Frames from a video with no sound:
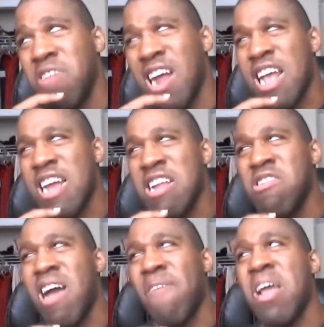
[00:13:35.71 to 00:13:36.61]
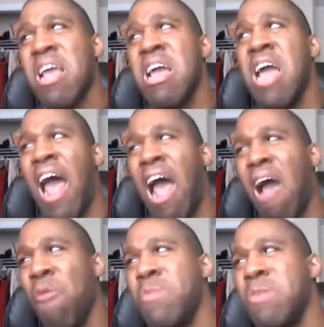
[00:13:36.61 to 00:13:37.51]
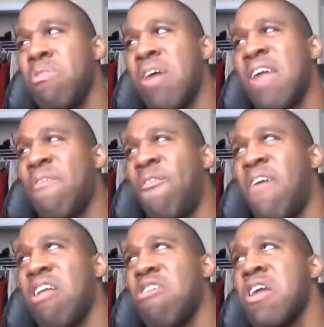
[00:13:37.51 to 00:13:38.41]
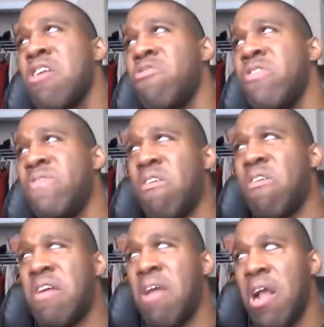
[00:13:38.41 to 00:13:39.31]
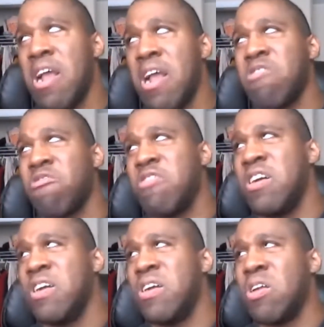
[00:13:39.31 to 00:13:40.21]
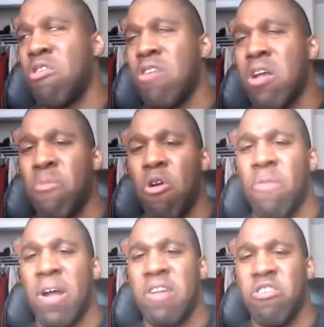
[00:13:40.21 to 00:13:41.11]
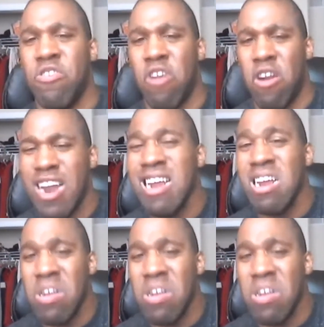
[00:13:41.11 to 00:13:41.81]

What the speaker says: Teddy, could you tell me how people can follow you if they're interested in learning more about your journey?